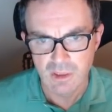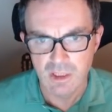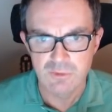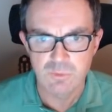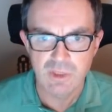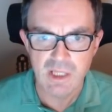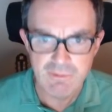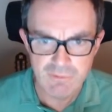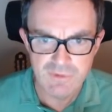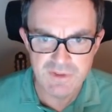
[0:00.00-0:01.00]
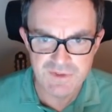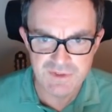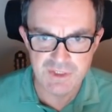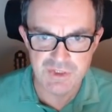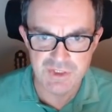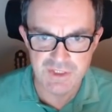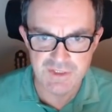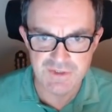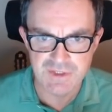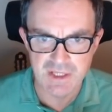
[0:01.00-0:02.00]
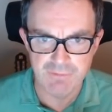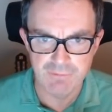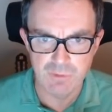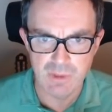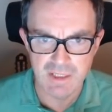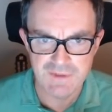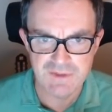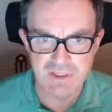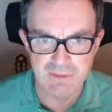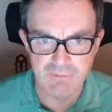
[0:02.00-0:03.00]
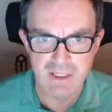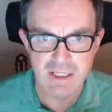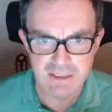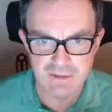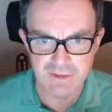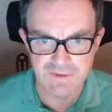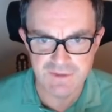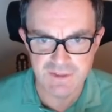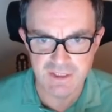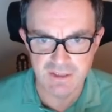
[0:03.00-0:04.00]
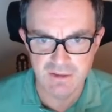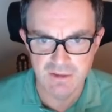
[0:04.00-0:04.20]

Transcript: And whatever this digit is, therefore, has to live here, doesn't it?